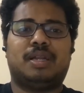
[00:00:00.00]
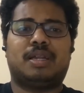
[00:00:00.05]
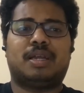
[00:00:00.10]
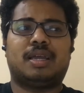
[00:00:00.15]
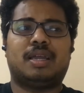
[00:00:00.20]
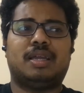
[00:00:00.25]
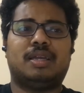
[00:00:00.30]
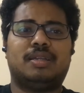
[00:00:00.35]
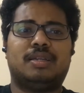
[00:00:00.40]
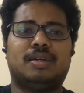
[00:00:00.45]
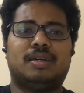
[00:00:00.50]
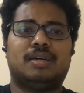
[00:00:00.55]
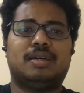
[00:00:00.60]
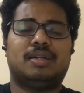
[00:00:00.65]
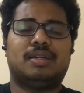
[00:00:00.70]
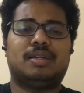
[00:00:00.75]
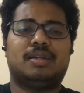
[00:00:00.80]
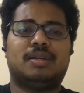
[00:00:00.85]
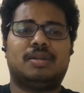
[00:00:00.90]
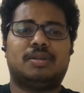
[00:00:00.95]

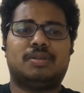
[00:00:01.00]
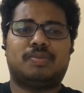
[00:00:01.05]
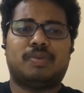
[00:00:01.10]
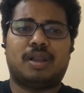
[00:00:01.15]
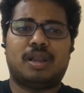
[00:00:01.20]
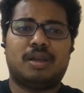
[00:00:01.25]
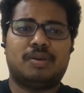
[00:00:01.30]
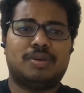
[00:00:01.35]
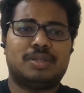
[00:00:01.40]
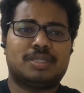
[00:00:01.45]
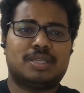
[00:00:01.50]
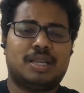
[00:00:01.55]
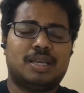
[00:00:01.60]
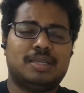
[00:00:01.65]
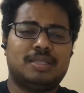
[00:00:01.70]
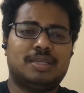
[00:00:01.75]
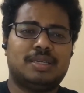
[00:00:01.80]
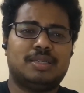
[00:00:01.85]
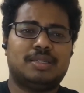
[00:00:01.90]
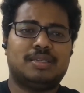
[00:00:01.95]
entire 12 hours
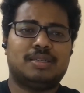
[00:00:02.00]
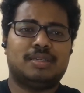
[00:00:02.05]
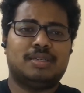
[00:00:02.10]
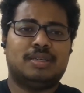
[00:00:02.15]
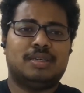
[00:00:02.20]
like that.